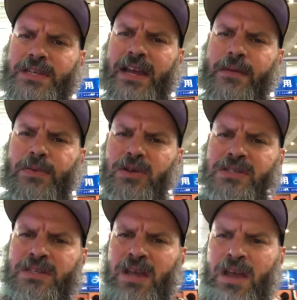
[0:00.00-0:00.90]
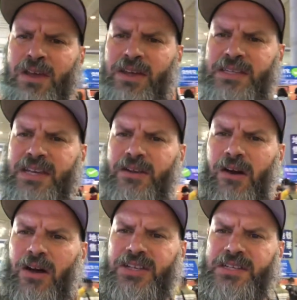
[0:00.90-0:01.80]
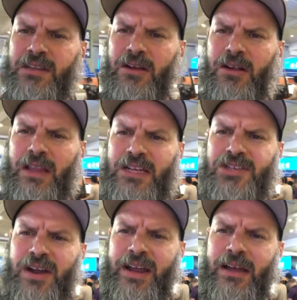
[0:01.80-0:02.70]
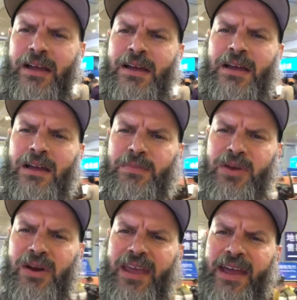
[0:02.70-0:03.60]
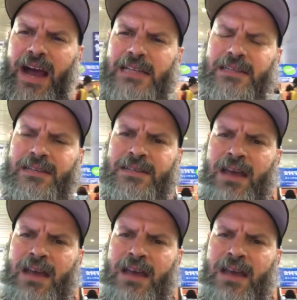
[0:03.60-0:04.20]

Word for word: ticket booths. You can see they're all just little electronic computer kiosks.